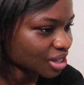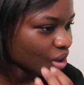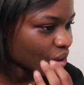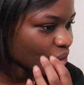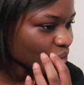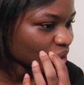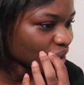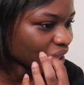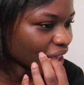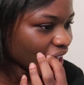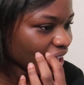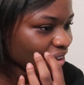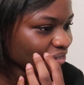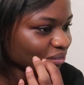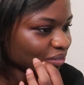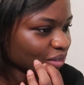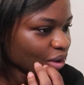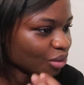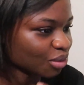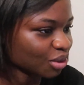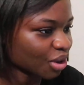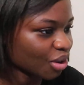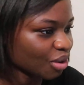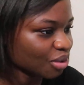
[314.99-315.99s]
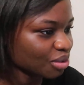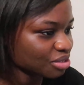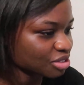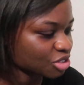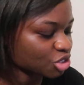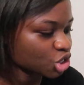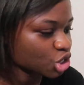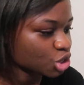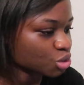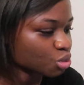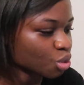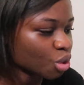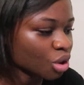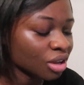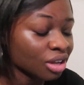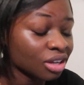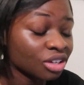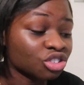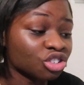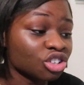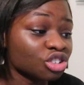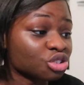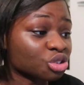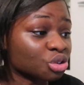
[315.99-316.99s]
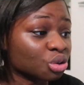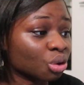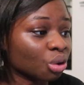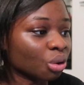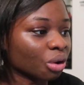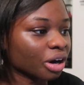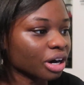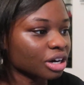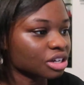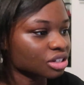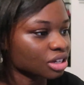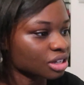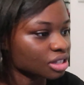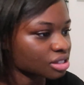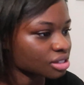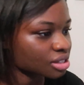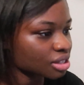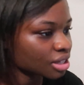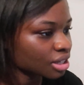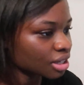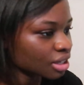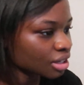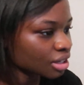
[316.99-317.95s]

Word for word: Okay, vocals. She's, she's gorgeous.